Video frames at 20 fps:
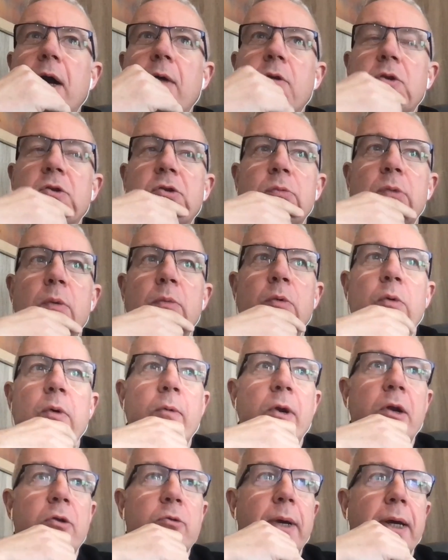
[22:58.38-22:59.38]
used to remember
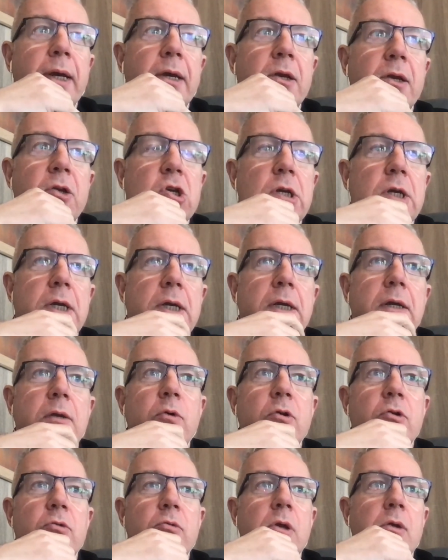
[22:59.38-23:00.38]
when I was back at GE
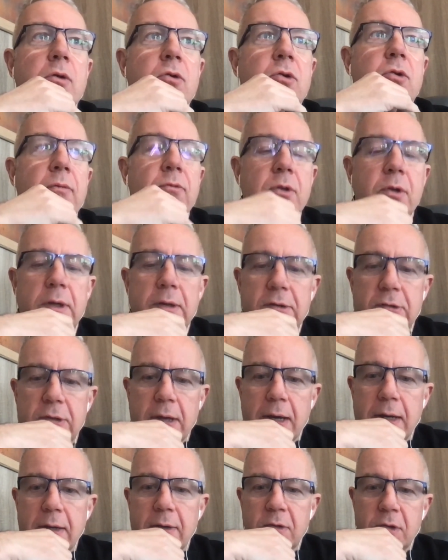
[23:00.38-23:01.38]
was we used to have to
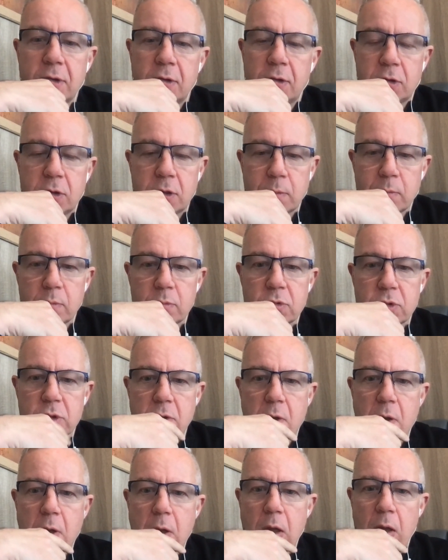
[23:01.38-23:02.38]
design systems,
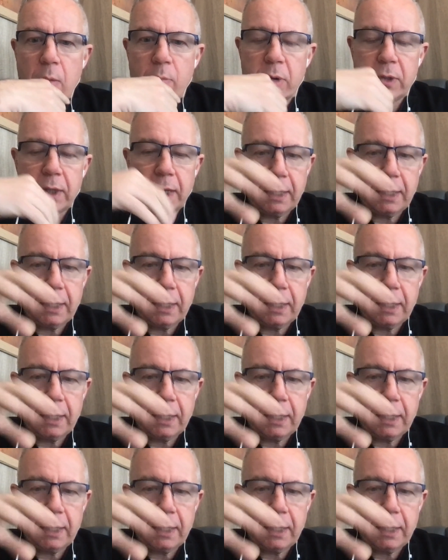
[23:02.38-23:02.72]
but they